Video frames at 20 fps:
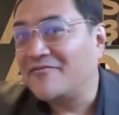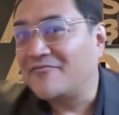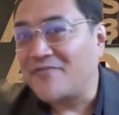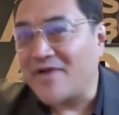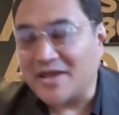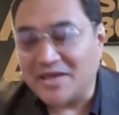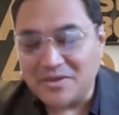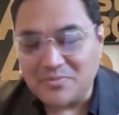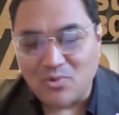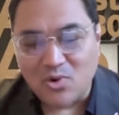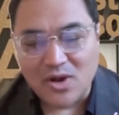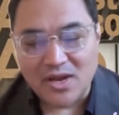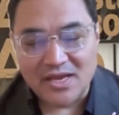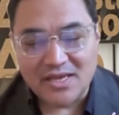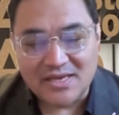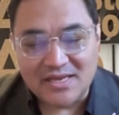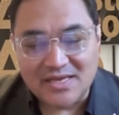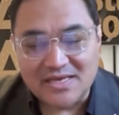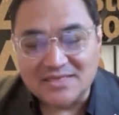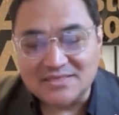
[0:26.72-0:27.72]
Frankie
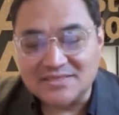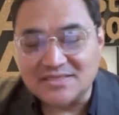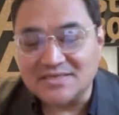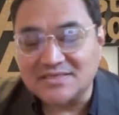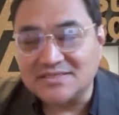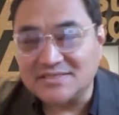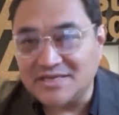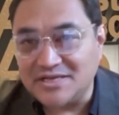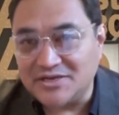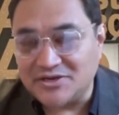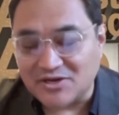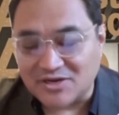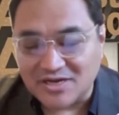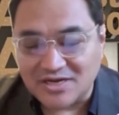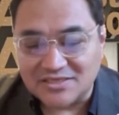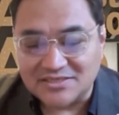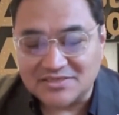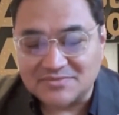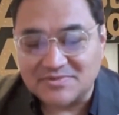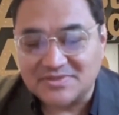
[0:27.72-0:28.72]
Morgan is the senior
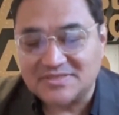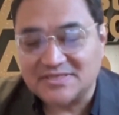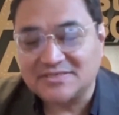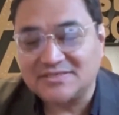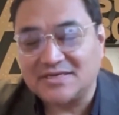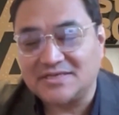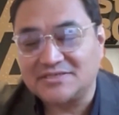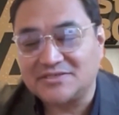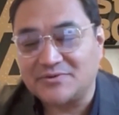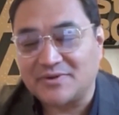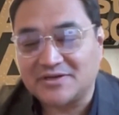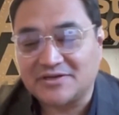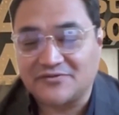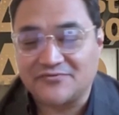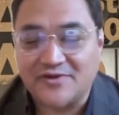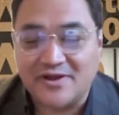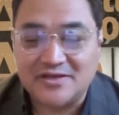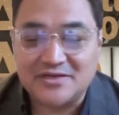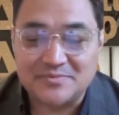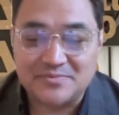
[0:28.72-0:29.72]
customer success director
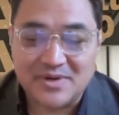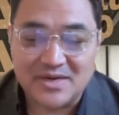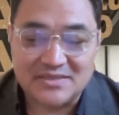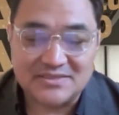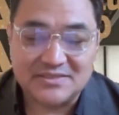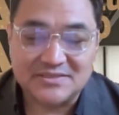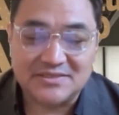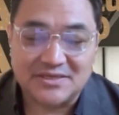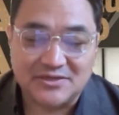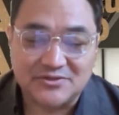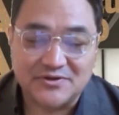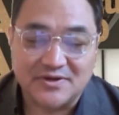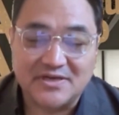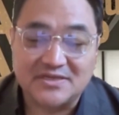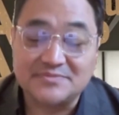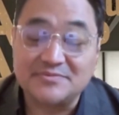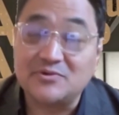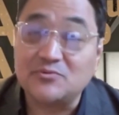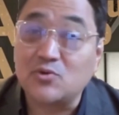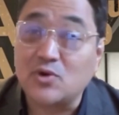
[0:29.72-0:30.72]
for enterprise at Celtra and
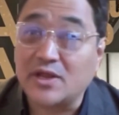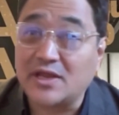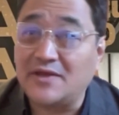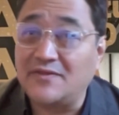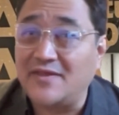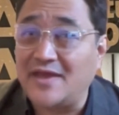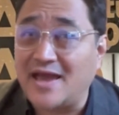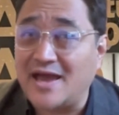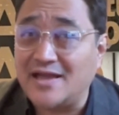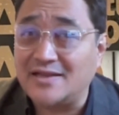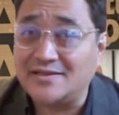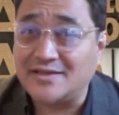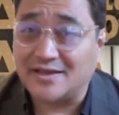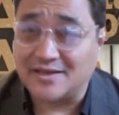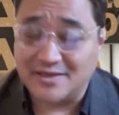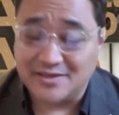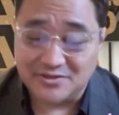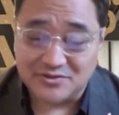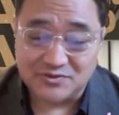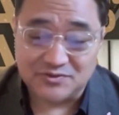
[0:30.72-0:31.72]
has been working in the ad
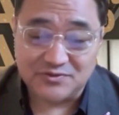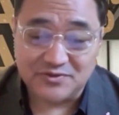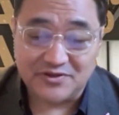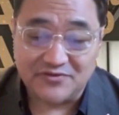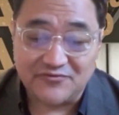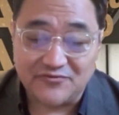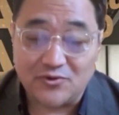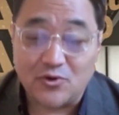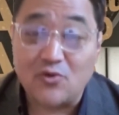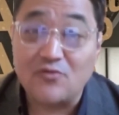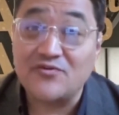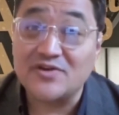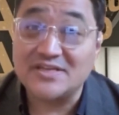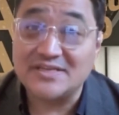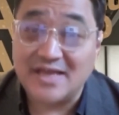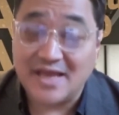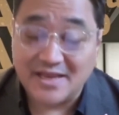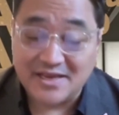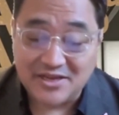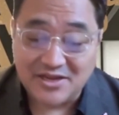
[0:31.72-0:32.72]
tech industry for over
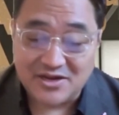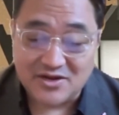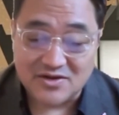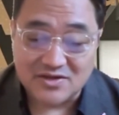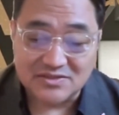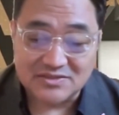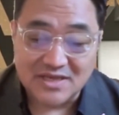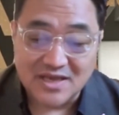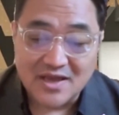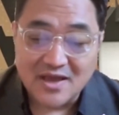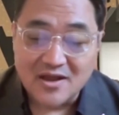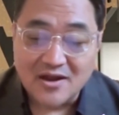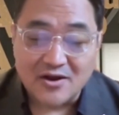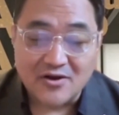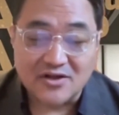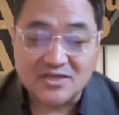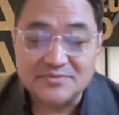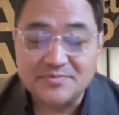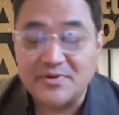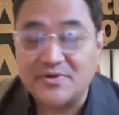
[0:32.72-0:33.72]
10 years.
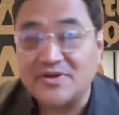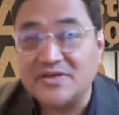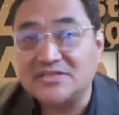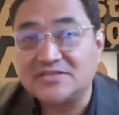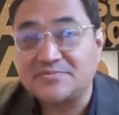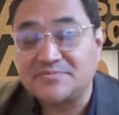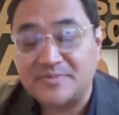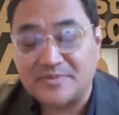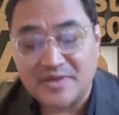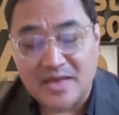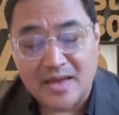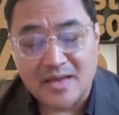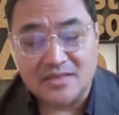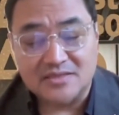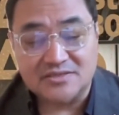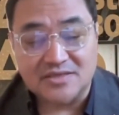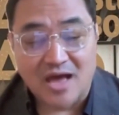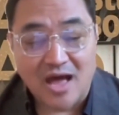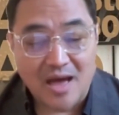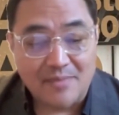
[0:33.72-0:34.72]
Her experience
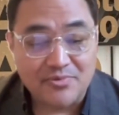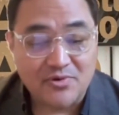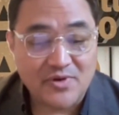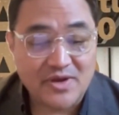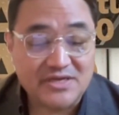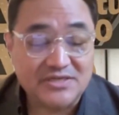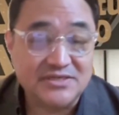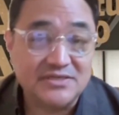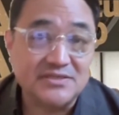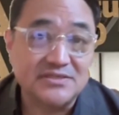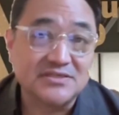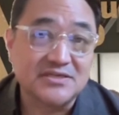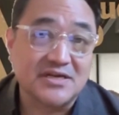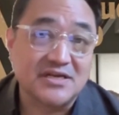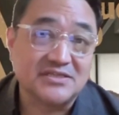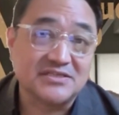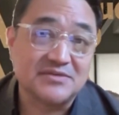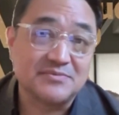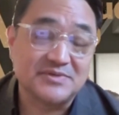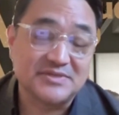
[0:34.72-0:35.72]
spans operations,
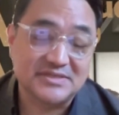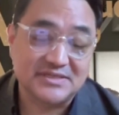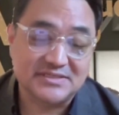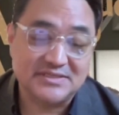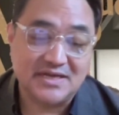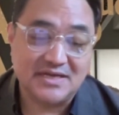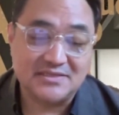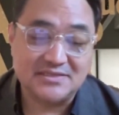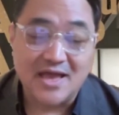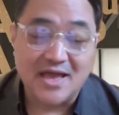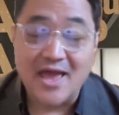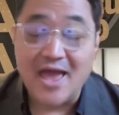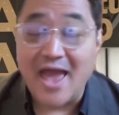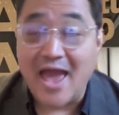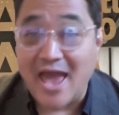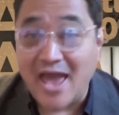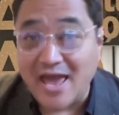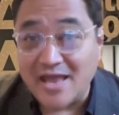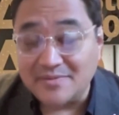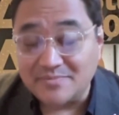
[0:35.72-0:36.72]
customer success,
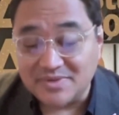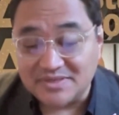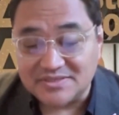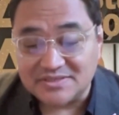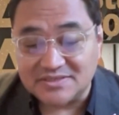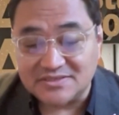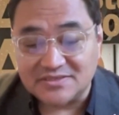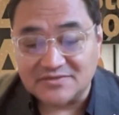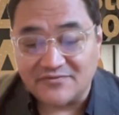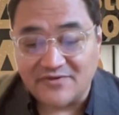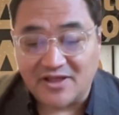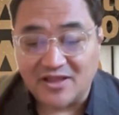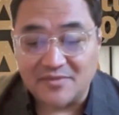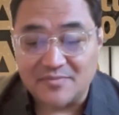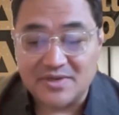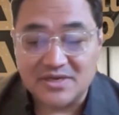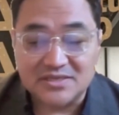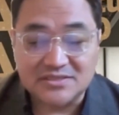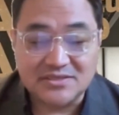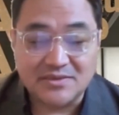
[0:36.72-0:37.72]
and business
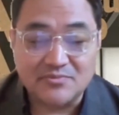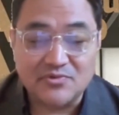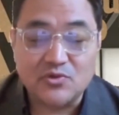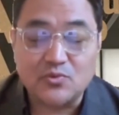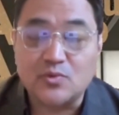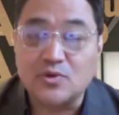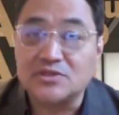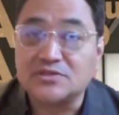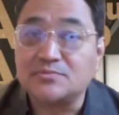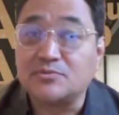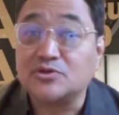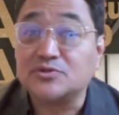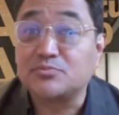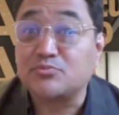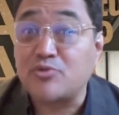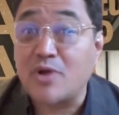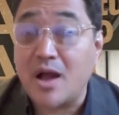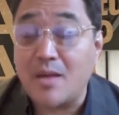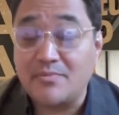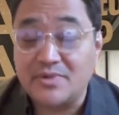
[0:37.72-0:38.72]
development at some of the world's most
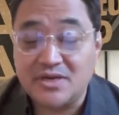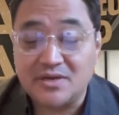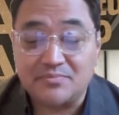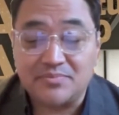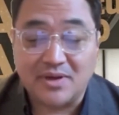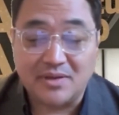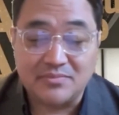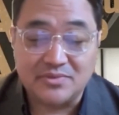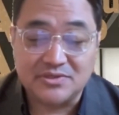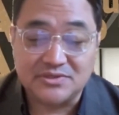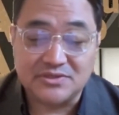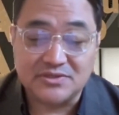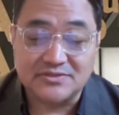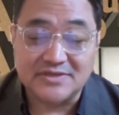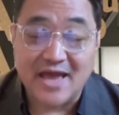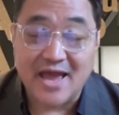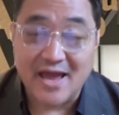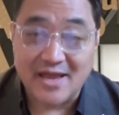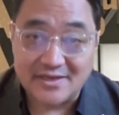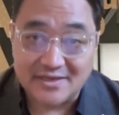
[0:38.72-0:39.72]
prominent publishers
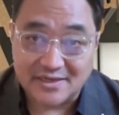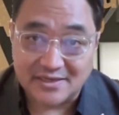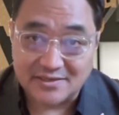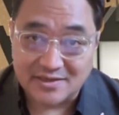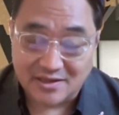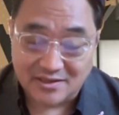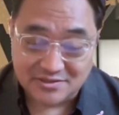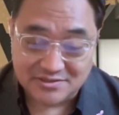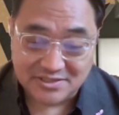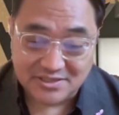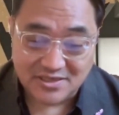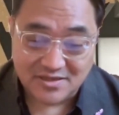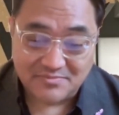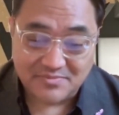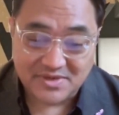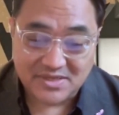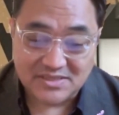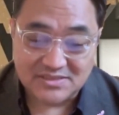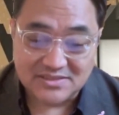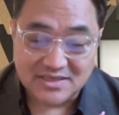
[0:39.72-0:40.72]
and technology
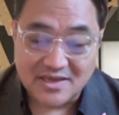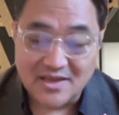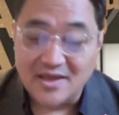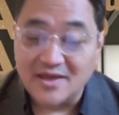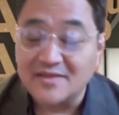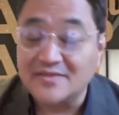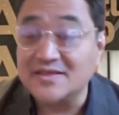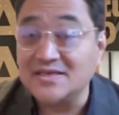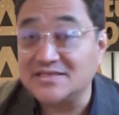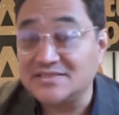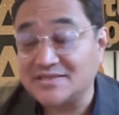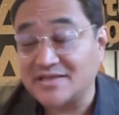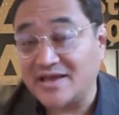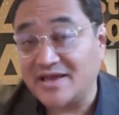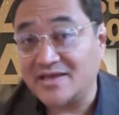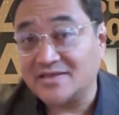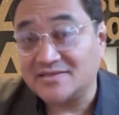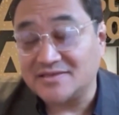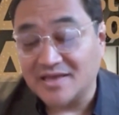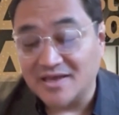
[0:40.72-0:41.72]
companies. These
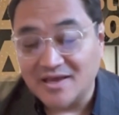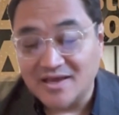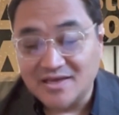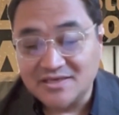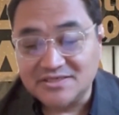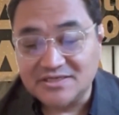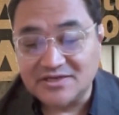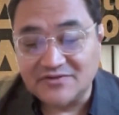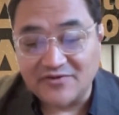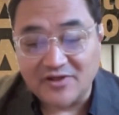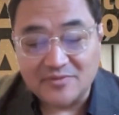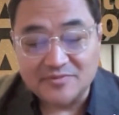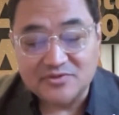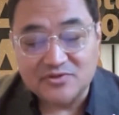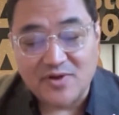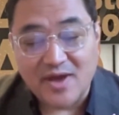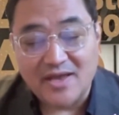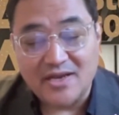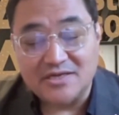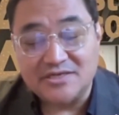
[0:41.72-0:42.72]
days, she develops
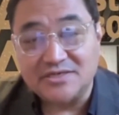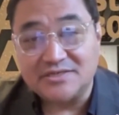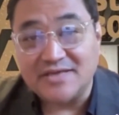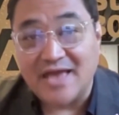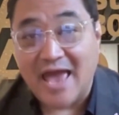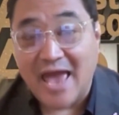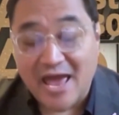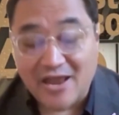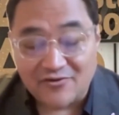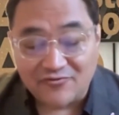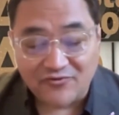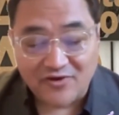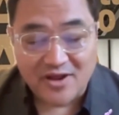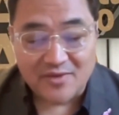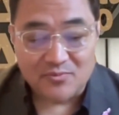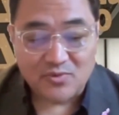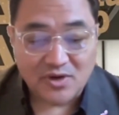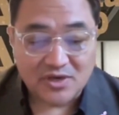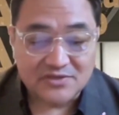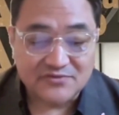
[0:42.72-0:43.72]
strategies and
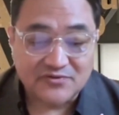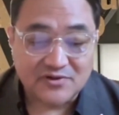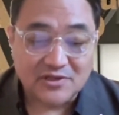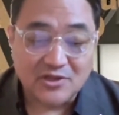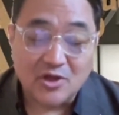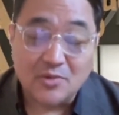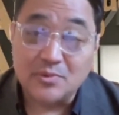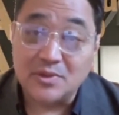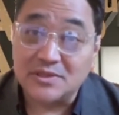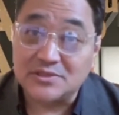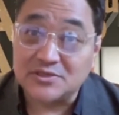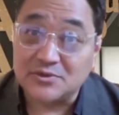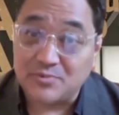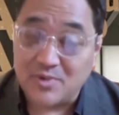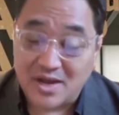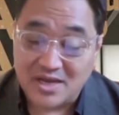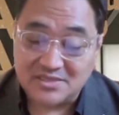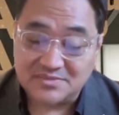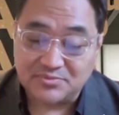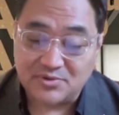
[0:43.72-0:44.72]
frameworks for global
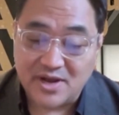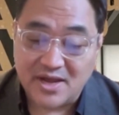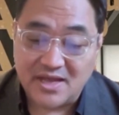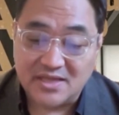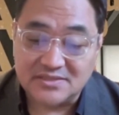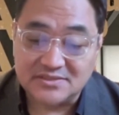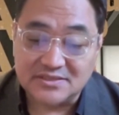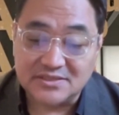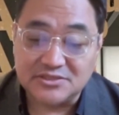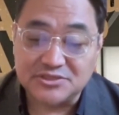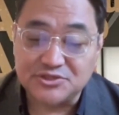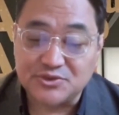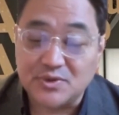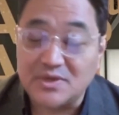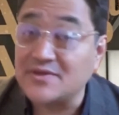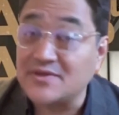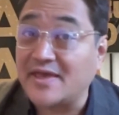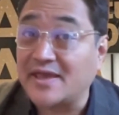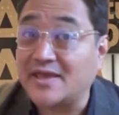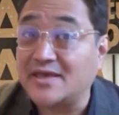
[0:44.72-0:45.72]
enterprise brands,
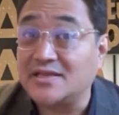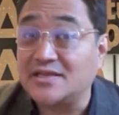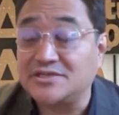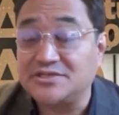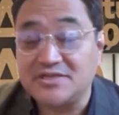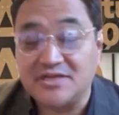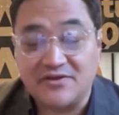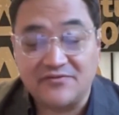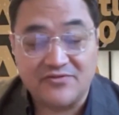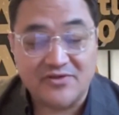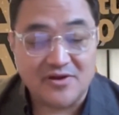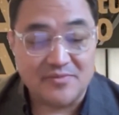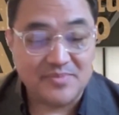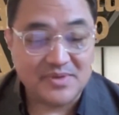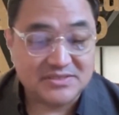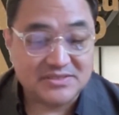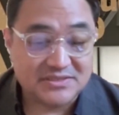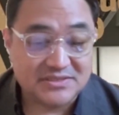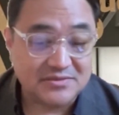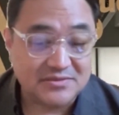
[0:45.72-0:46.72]
ensuring they can achieve their
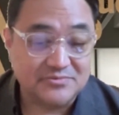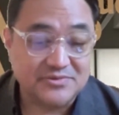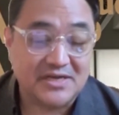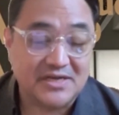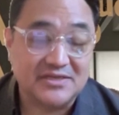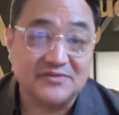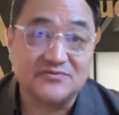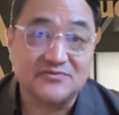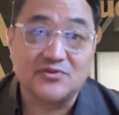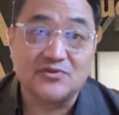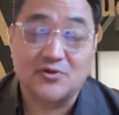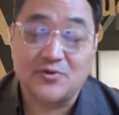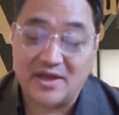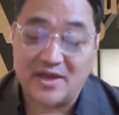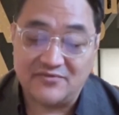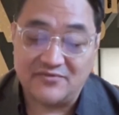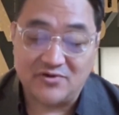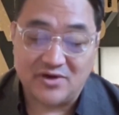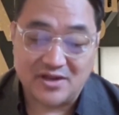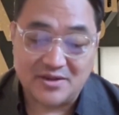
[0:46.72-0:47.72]
business objectives with
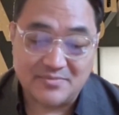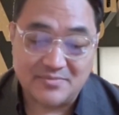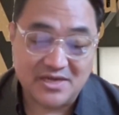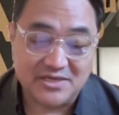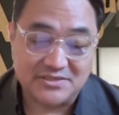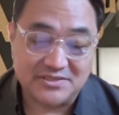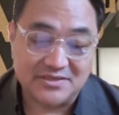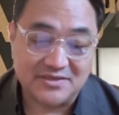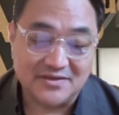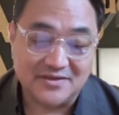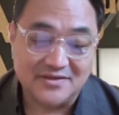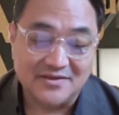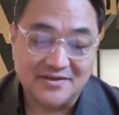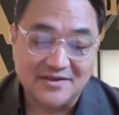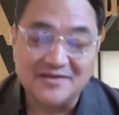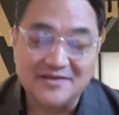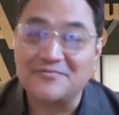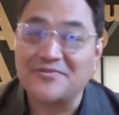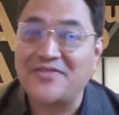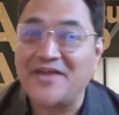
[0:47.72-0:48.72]
creative automation.
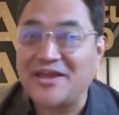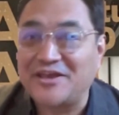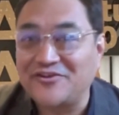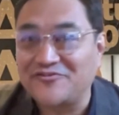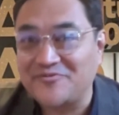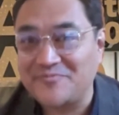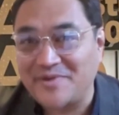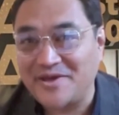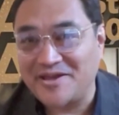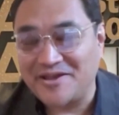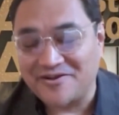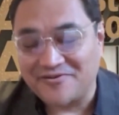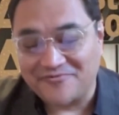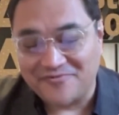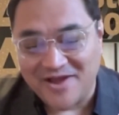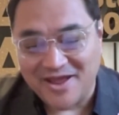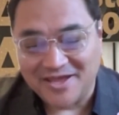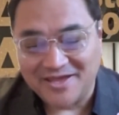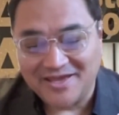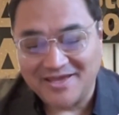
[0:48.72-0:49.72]
Well, thank you for being here,
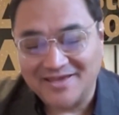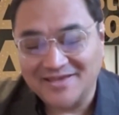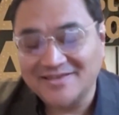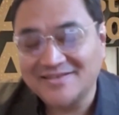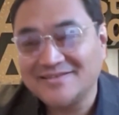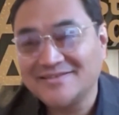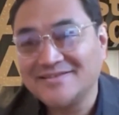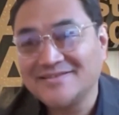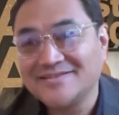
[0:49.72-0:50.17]
Frankie.